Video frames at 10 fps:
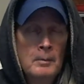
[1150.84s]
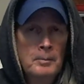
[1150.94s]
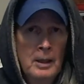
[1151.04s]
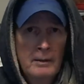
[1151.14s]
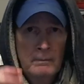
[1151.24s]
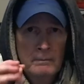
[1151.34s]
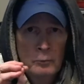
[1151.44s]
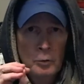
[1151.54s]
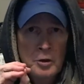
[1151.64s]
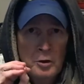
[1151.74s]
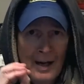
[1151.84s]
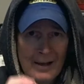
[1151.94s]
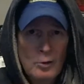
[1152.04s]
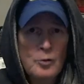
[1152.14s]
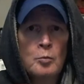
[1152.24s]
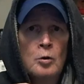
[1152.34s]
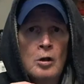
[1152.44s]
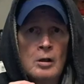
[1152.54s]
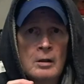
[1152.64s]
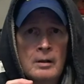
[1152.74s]
But when you're out on the
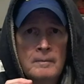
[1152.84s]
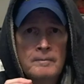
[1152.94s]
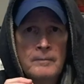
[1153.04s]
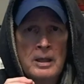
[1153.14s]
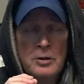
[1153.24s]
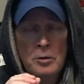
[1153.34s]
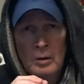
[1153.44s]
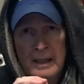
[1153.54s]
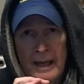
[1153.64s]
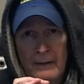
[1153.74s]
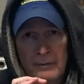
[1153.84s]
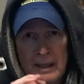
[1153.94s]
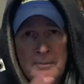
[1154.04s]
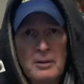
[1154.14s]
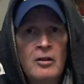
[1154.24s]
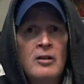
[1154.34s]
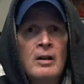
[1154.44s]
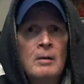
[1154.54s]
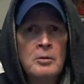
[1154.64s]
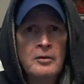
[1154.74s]
water and you only have limited
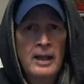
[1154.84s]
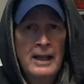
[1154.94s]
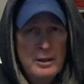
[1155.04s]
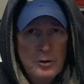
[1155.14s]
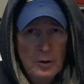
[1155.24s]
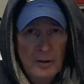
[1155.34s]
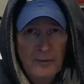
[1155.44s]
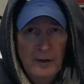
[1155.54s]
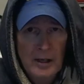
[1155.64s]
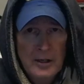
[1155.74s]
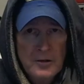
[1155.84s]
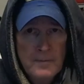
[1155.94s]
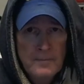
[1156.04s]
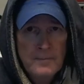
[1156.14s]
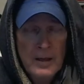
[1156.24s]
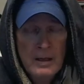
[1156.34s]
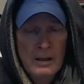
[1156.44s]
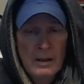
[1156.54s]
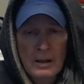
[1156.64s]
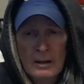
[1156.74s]
number of days you can fish,
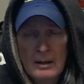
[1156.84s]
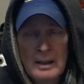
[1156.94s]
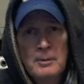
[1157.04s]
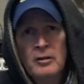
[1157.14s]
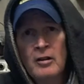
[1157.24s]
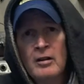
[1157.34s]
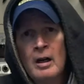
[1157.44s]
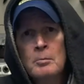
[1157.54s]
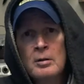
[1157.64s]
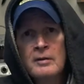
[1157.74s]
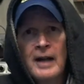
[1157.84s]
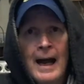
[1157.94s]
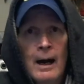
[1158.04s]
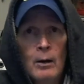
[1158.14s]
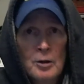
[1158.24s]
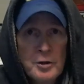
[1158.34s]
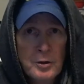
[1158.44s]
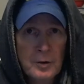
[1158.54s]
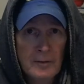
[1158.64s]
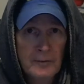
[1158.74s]
limited number of hours
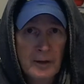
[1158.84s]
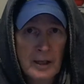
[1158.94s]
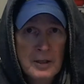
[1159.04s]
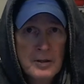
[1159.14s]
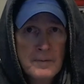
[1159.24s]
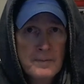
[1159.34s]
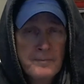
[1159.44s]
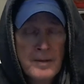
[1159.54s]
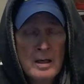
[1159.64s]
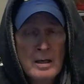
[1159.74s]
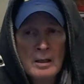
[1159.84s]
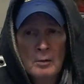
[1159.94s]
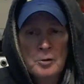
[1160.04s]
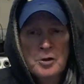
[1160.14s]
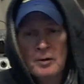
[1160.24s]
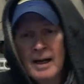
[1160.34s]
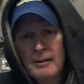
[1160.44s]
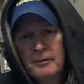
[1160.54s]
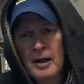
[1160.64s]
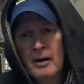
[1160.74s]
you can fish. When you're
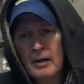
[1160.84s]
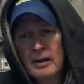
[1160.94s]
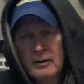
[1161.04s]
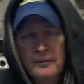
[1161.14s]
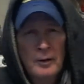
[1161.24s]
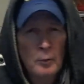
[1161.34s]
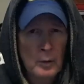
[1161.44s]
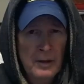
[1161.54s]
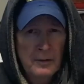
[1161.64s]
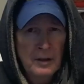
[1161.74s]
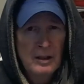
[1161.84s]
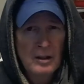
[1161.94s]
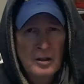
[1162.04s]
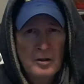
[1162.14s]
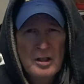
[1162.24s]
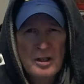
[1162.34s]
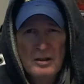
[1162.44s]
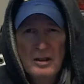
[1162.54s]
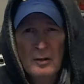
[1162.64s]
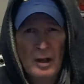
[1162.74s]
out there in different weather conditions,
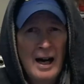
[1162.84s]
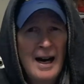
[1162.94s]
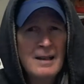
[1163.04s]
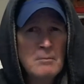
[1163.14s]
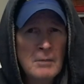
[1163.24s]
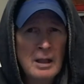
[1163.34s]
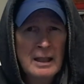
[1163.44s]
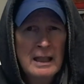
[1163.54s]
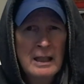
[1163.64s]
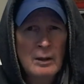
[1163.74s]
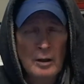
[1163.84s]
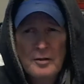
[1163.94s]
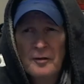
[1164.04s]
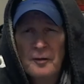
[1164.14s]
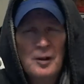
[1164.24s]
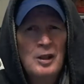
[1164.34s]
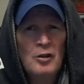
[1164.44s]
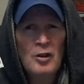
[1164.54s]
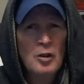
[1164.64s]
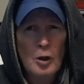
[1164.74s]
it's either hot and muggy or it's
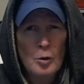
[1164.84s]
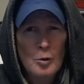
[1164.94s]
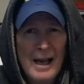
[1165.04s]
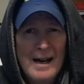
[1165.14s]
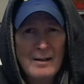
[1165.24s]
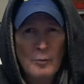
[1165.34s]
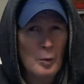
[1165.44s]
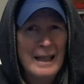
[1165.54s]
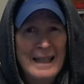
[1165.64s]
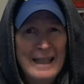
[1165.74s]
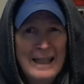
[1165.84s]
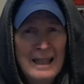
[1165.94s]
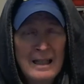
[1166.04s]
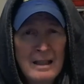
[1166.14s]
freezing cold out and windy.